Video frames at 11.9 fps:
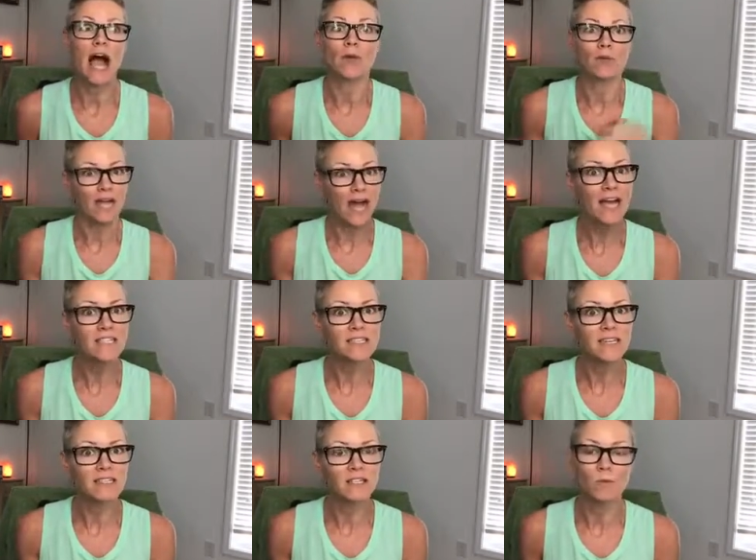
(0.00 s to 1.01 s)
I
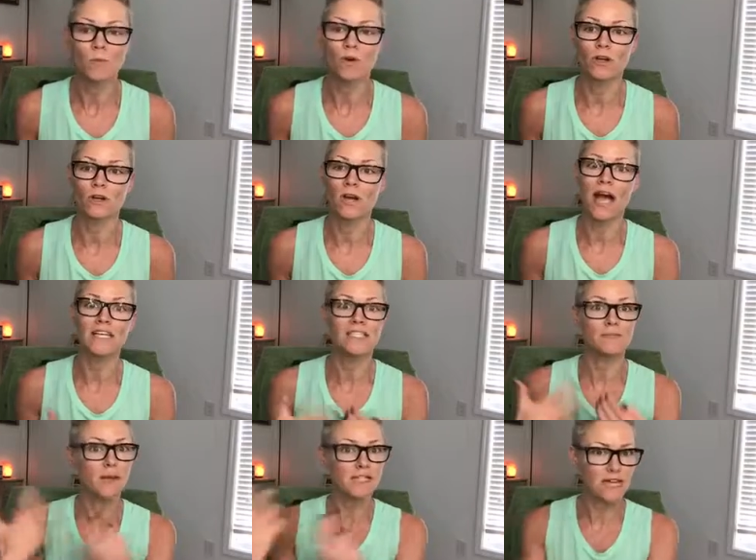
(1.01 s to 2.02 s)
reacted, the more I
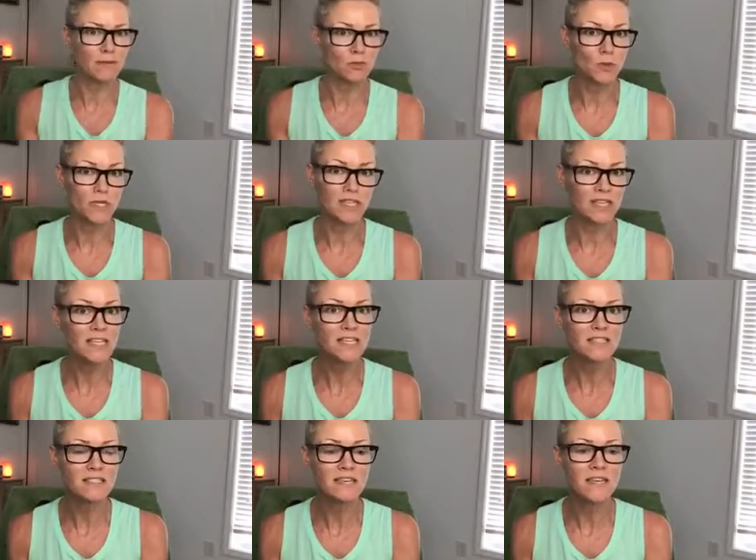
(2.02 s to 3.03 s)
spent time doing
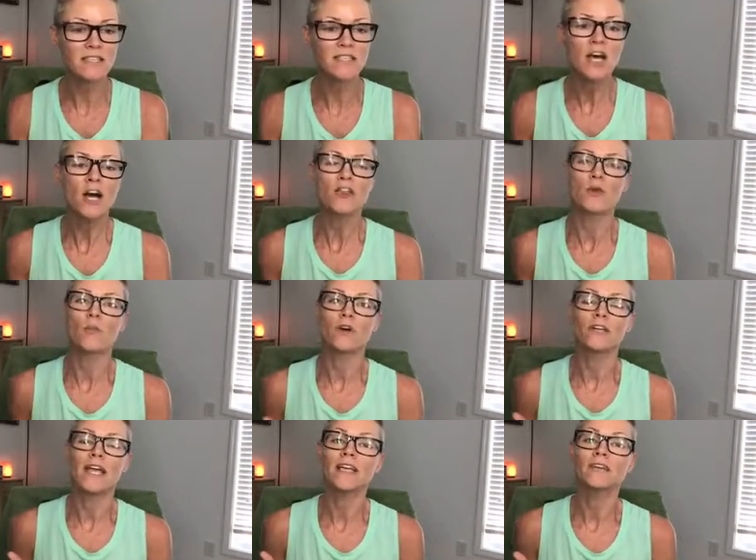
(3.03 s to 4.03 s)
these things, the more
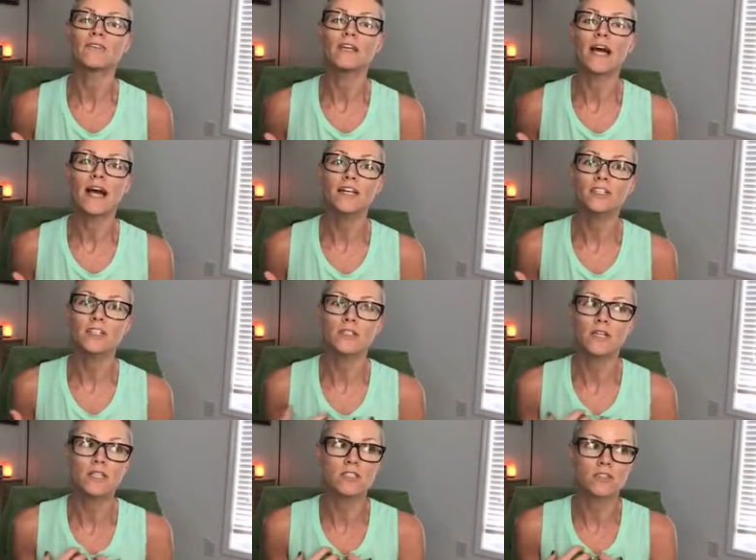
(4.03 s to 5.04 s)
negatively I actually
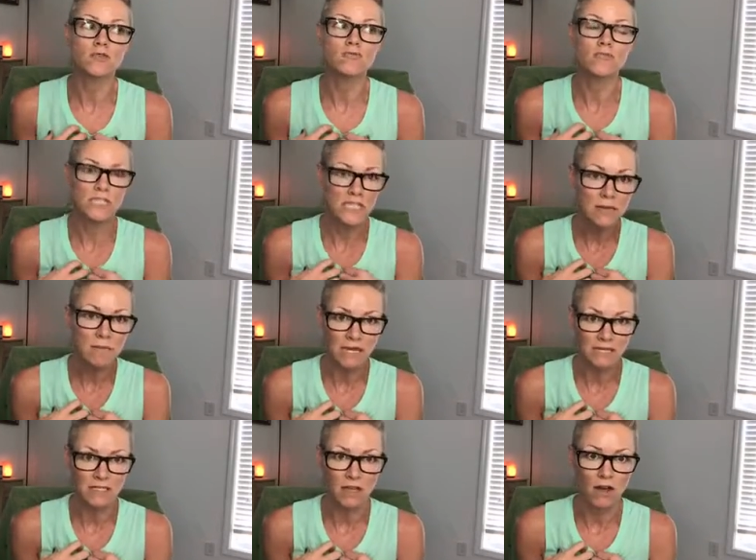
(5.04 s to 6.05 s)
started to see
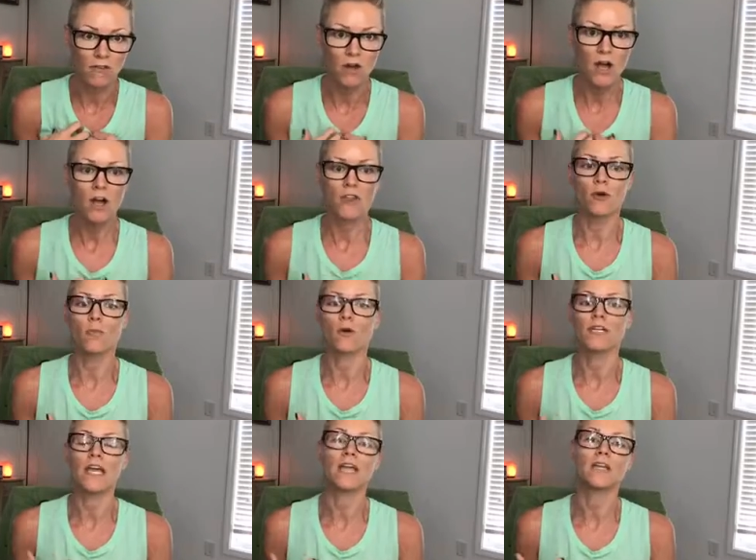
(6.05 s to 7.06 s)
myself. The
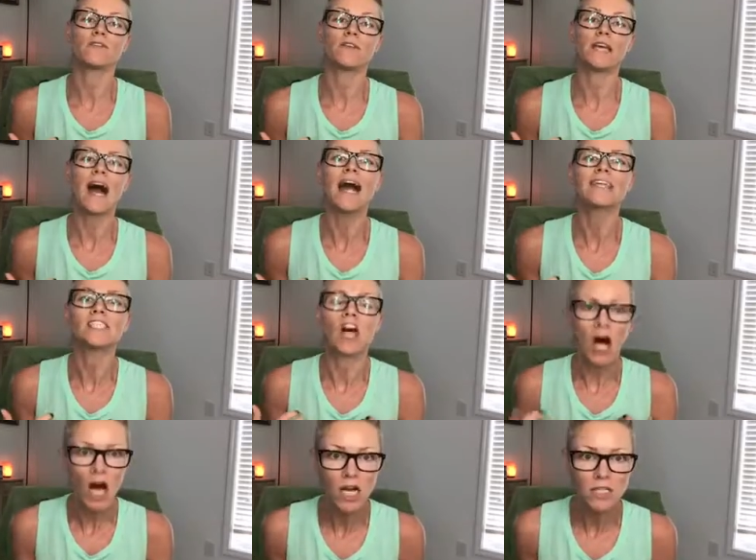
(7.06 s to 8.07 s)
more negatively I
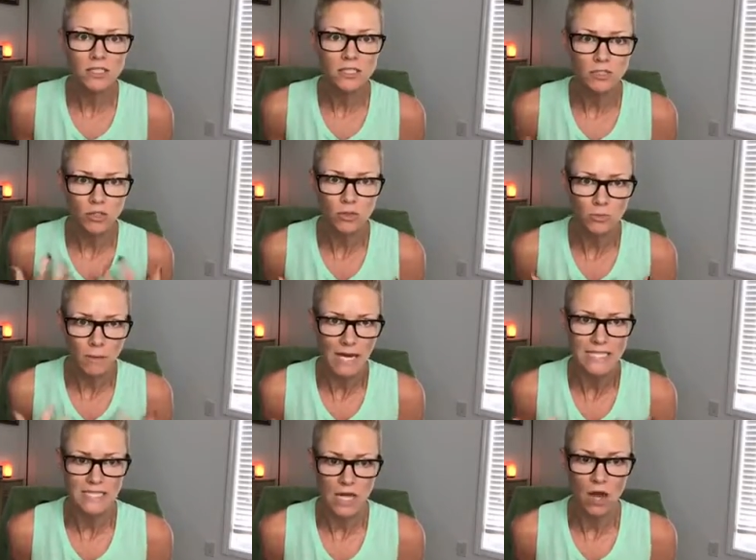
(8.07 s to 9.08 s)
talked to
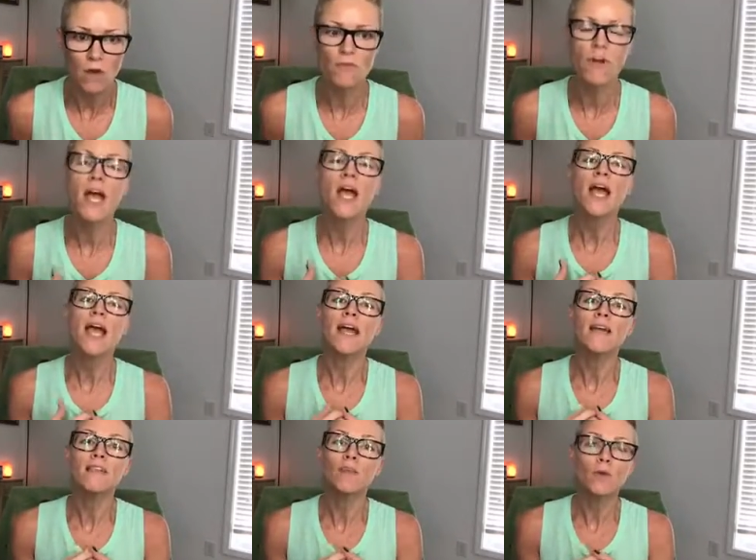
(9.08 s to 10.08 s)
myself,
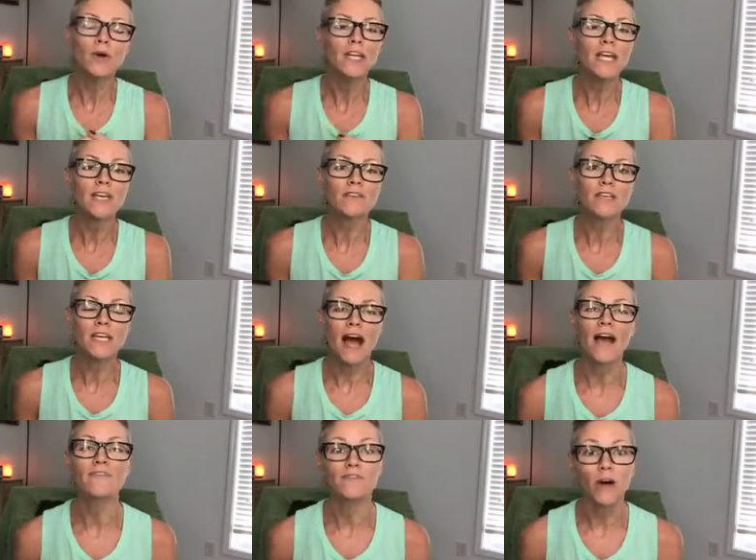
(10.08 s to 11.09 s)
and the more negatively
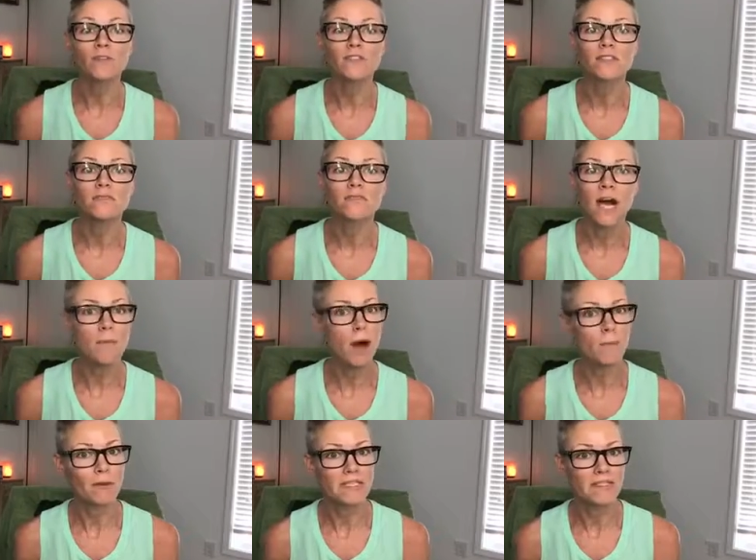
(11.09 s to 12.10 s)
I felt
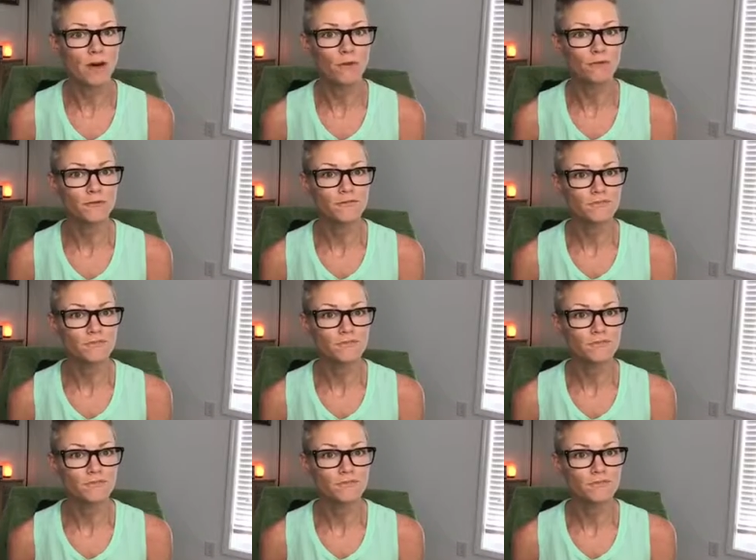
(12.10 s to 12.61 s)
about myself.